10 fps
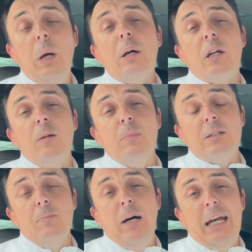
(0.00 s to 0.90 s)
Welcome
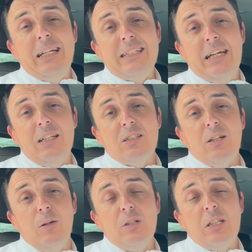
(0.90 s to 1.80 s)
to My Tennis
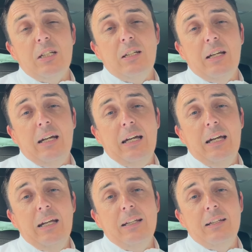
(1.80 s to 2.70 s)
Coaching,
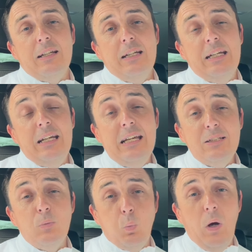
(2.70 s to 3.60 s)
and it
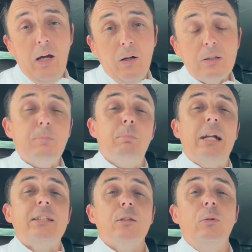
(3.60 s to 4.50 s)
is World
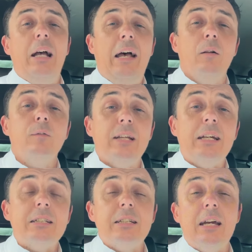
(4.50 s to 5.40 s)
Mental Health
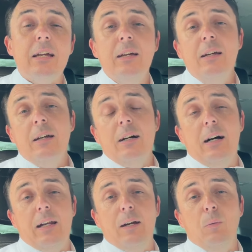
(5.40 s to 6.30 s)
Day today,
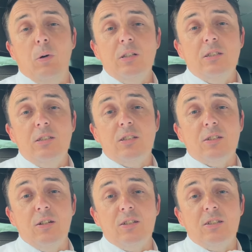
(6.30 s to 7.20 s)
and I want to
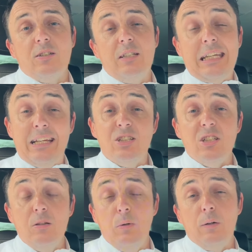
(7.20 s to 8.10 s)
discuss the
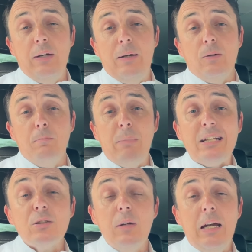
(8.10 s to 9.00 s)
issue around
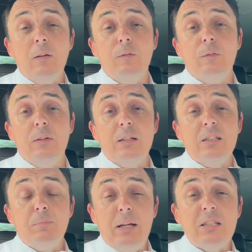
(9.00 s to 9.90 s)
mental health,
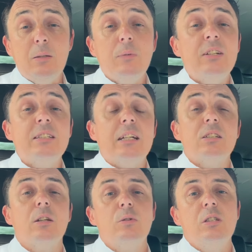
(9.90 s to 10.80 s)
especially within
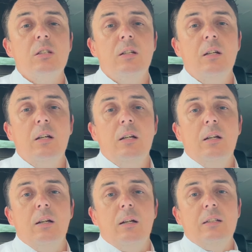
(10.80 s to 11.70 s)
tennis coaching.
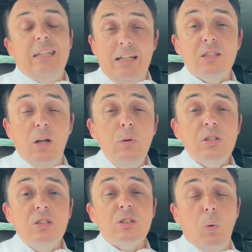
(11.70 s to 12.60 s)
Tennis
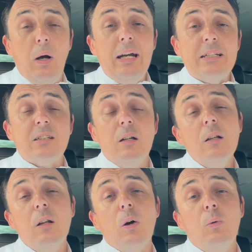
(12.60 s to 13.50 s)
coaching is quite a
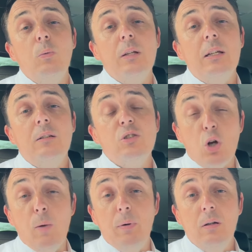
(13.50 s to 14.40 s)
lonely
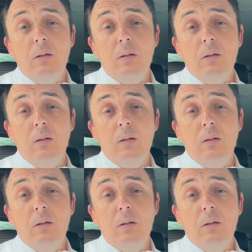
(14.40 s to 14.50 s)
job